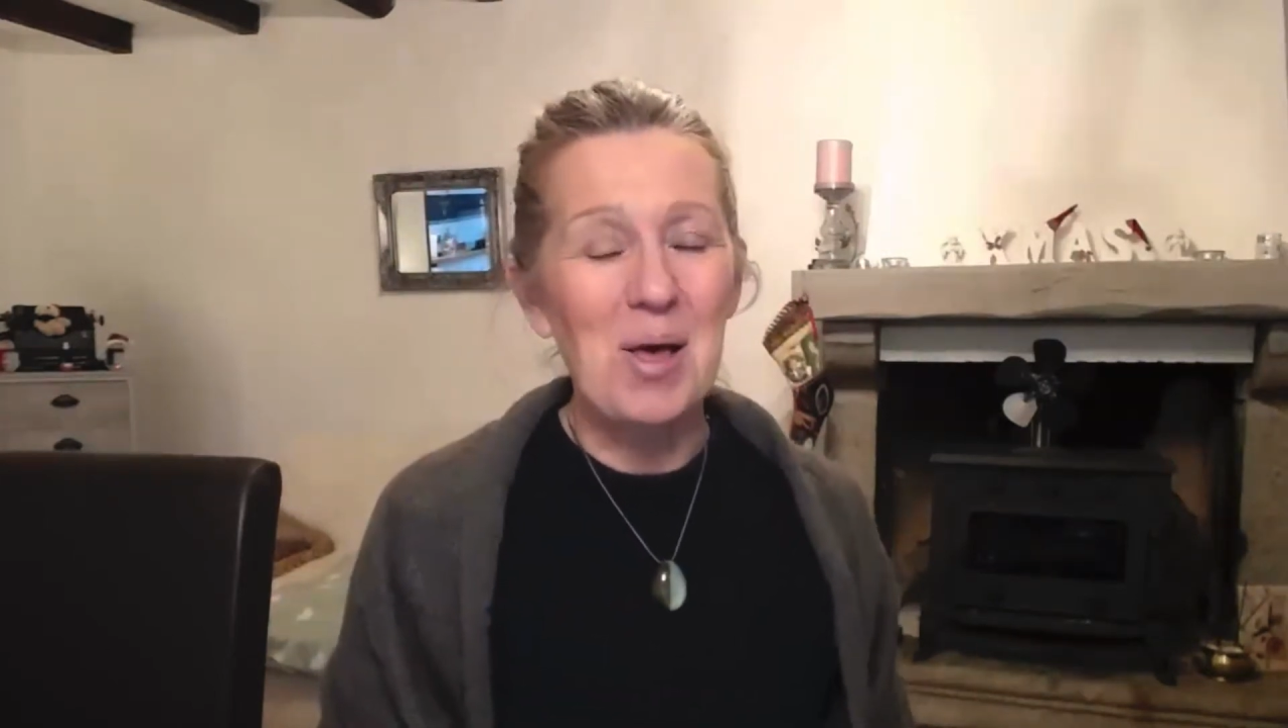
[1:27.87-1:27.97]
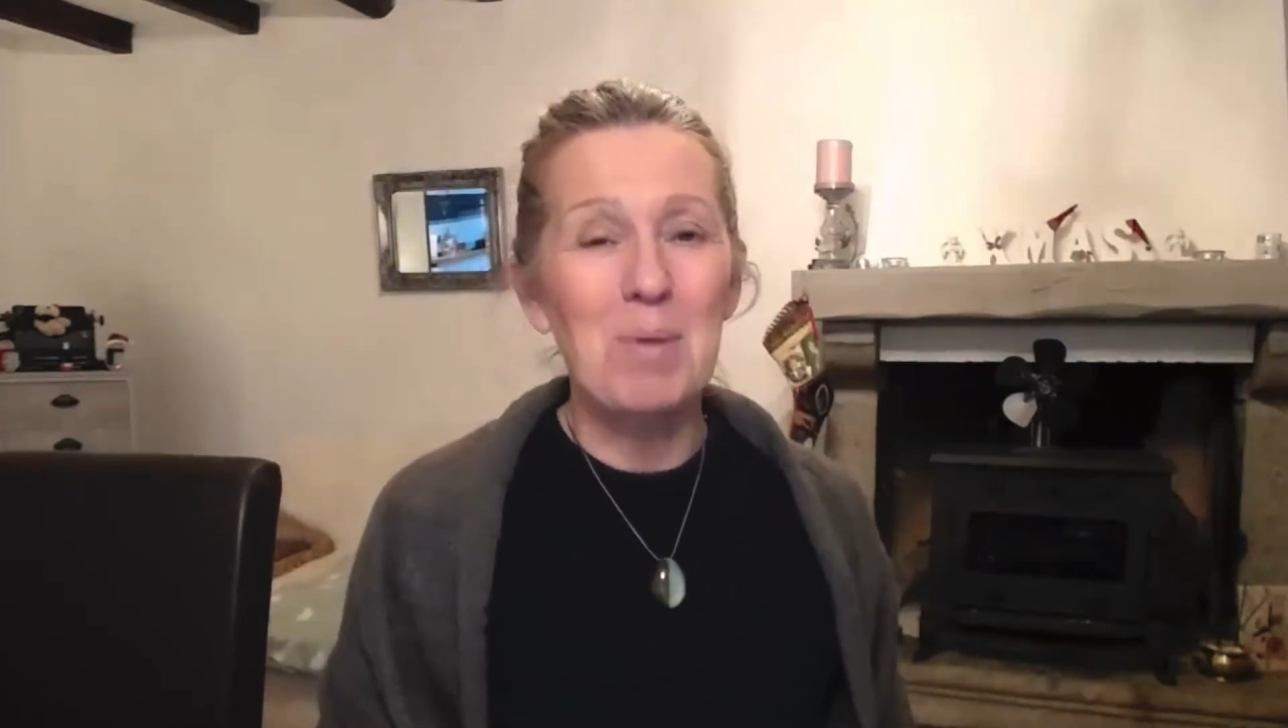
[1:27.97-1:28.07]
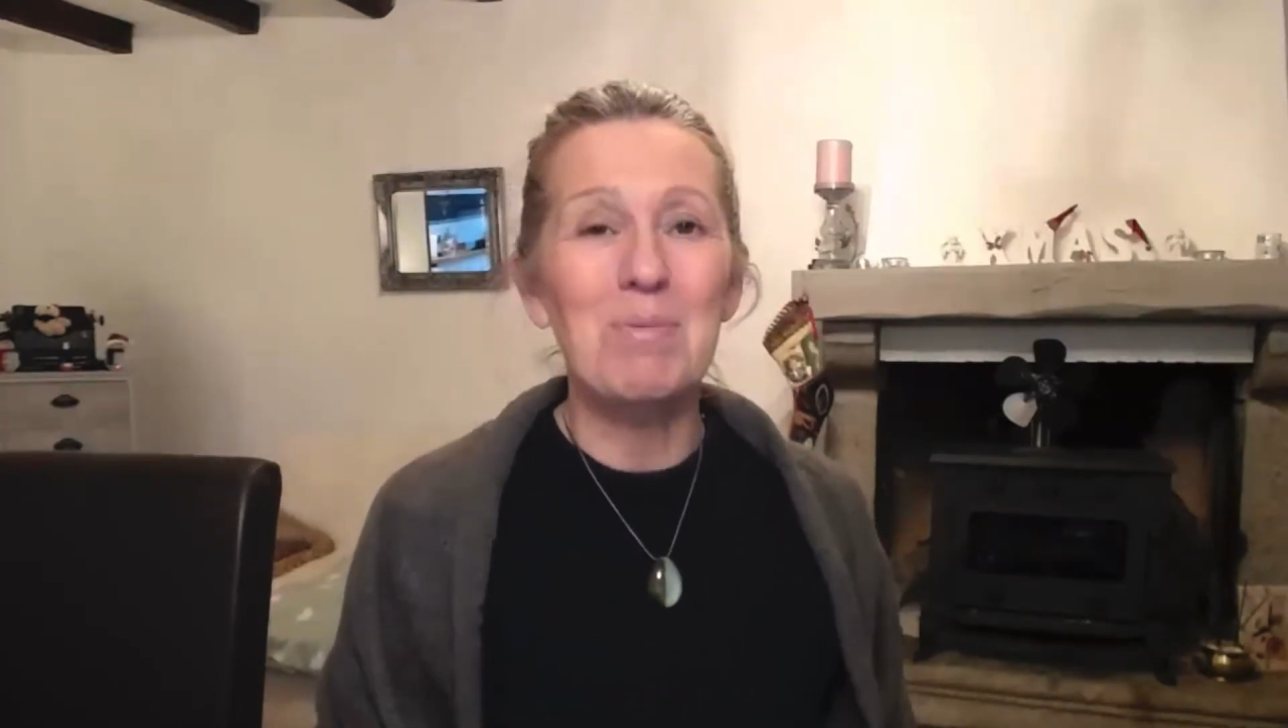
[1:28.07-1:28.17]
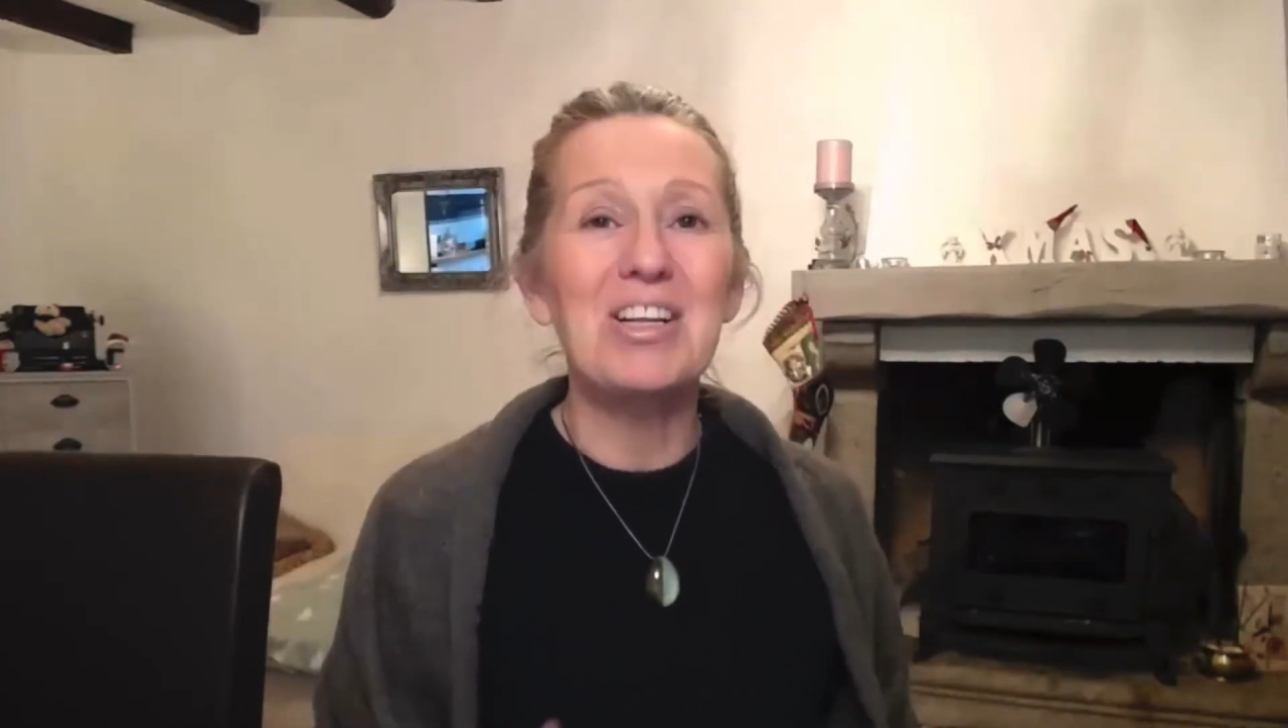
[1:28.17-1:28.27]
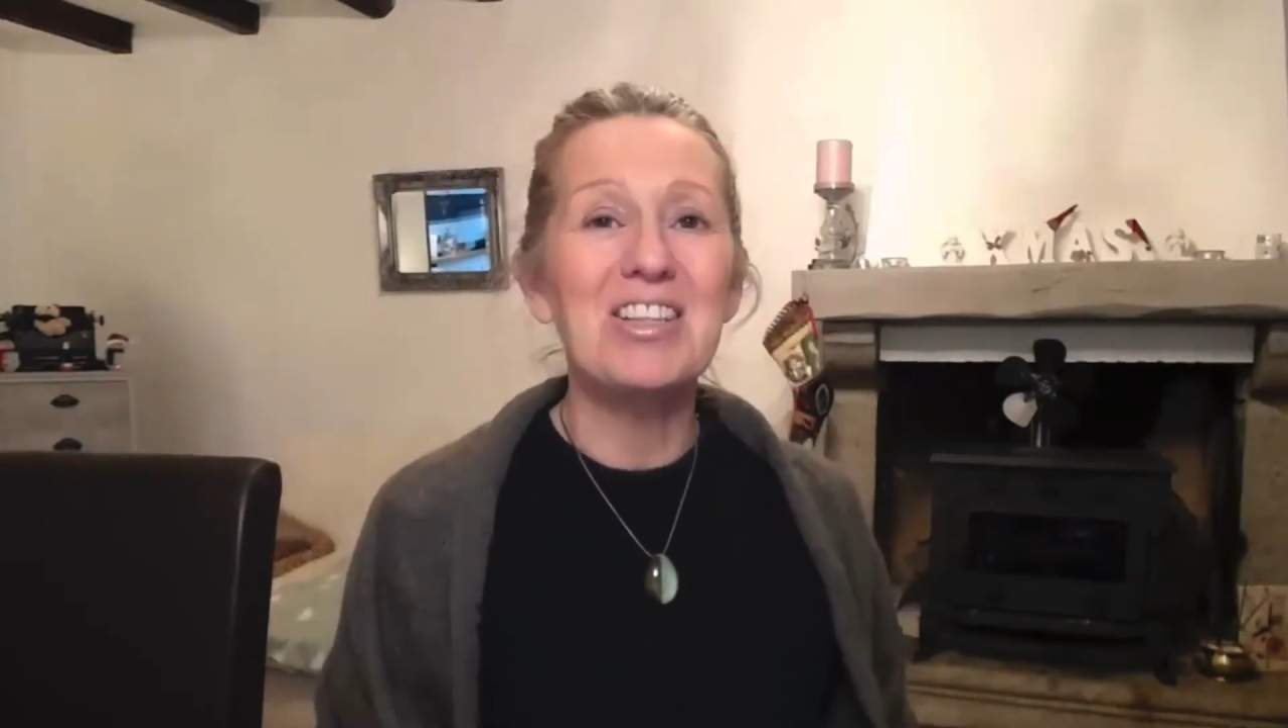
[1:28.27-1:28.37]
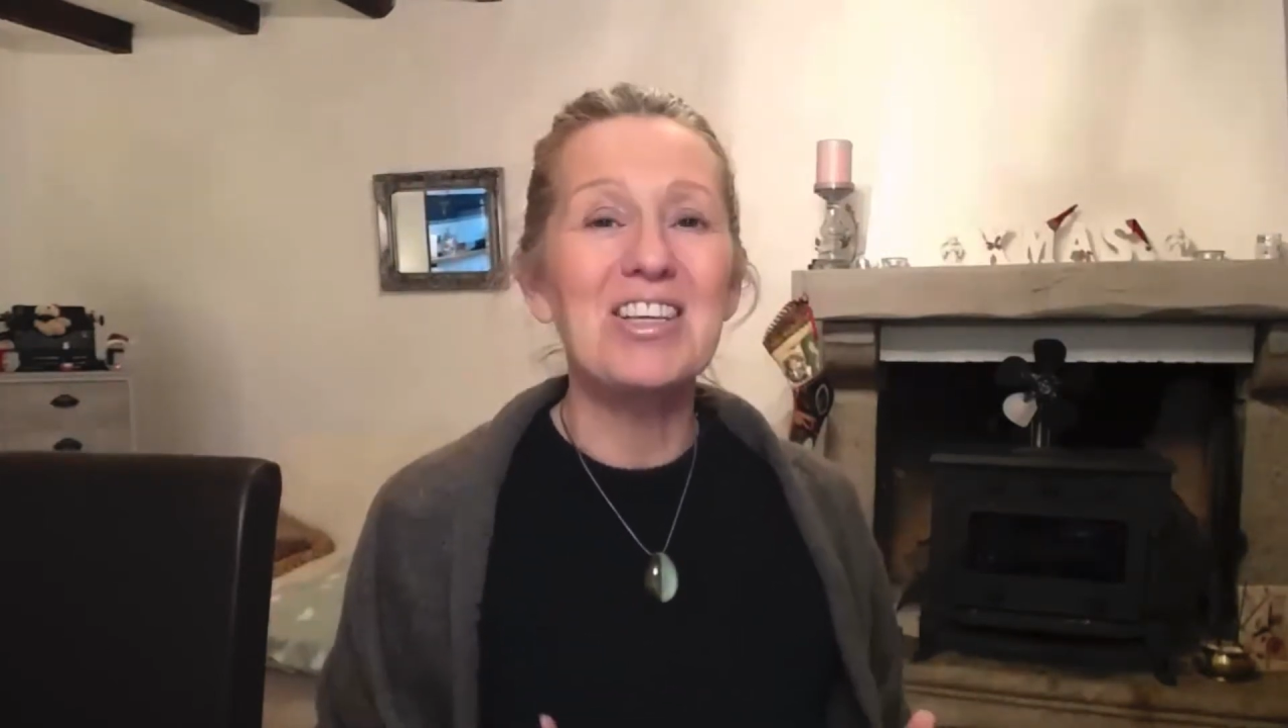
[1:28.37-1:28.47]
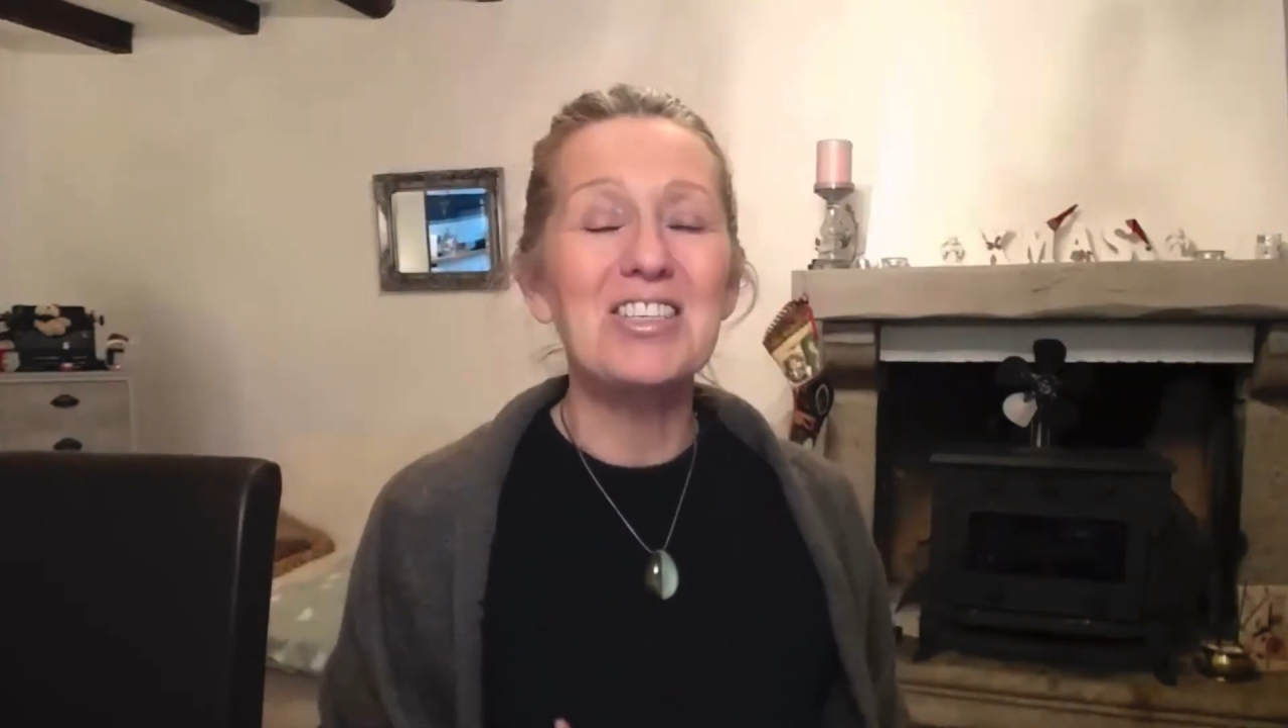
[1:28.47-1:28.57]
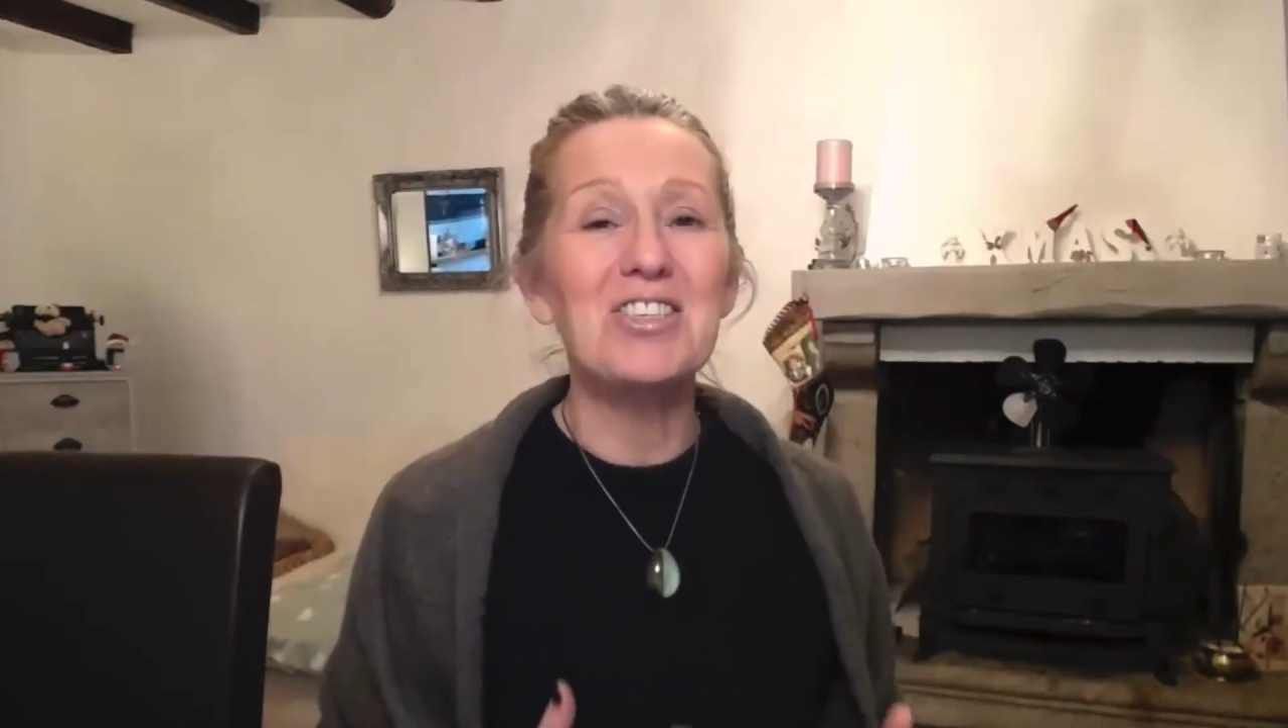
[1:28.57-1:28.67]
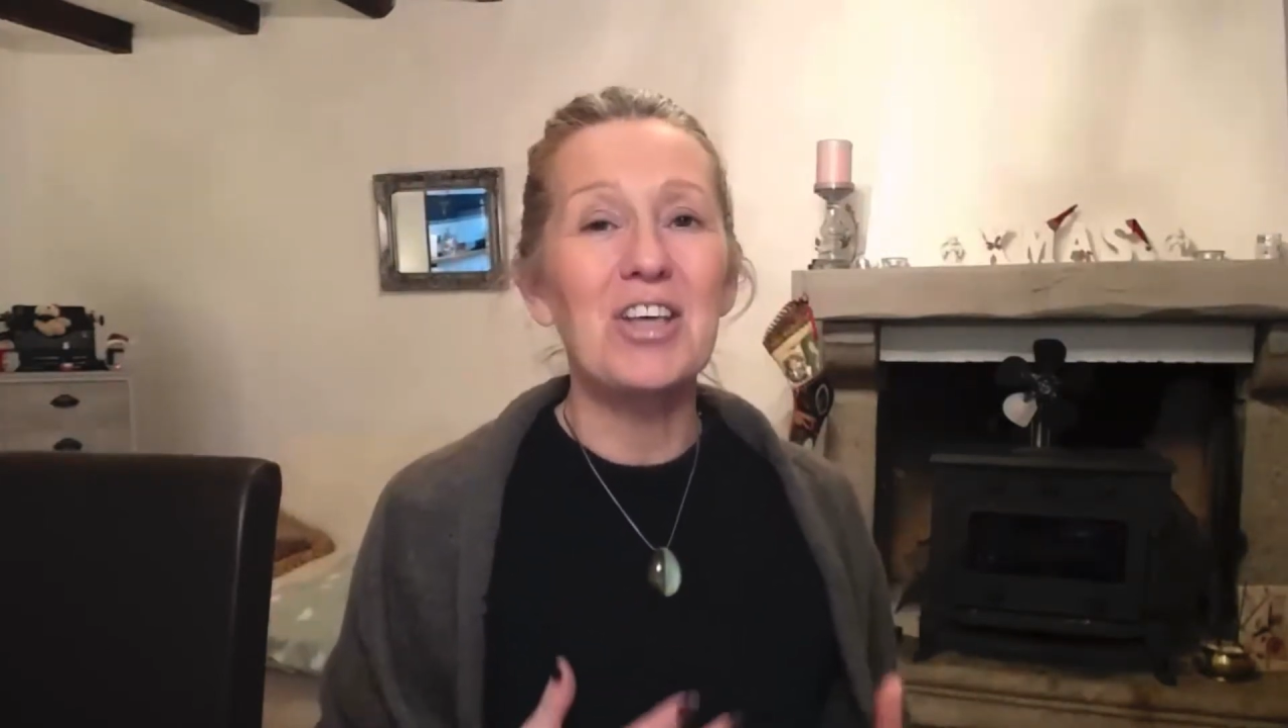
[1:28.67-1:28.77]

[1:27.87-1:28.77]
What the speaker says: But in this